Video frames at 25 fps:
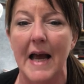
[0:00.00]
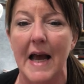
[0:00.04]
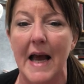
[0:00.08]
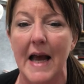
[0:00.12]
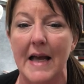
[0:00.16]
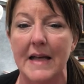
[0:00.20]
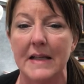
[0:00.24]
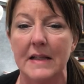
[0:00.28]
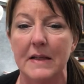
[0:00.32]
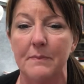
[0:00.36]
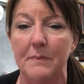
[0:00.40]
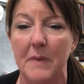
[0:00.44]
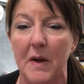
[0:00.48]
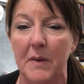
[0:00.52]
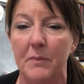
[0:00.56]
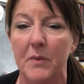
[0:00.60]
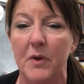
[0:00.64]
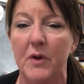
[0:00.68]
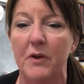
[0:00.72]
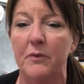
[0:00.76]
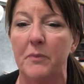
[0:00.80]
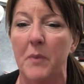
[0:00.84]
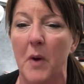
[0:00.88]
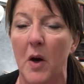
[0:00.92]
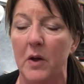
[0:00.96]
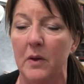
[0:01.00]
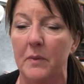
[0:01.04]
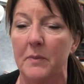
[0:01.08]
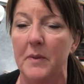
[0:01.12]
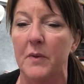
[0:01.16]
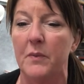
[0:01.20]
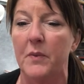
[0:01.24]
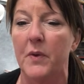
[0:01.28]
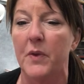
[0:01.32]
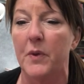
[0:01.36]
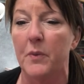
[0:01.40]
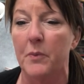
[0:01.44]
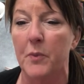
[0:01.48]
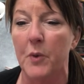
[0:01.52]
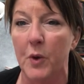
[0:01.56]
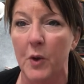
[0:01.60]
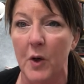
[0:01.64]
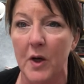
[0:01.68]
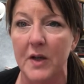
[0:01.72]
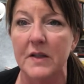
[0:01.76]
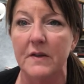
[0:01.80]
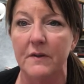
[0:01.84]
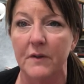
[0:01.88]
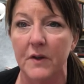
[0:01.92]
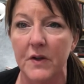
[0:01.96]
as a member of parliament with the
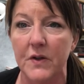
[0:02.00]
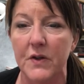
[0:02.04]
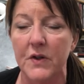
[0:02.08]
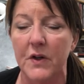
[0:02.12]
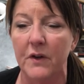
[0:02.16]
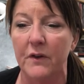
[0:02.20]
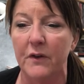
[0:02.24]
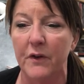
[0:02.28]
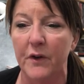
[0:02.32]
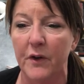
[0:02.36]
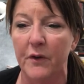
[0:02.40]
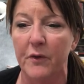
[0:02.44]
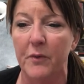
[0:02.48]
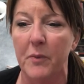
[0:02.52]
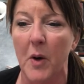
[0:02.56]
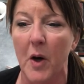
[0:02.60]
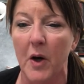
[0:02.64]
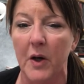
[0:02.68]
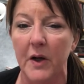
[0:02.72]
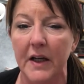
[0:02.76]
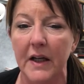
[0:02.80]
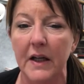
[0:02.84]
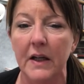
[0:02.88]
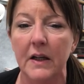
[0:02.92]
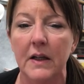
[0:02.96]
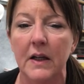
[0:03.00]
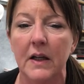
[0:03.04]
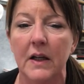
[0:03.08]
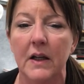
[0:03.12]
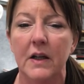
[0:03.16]
Progressive Conservative Party.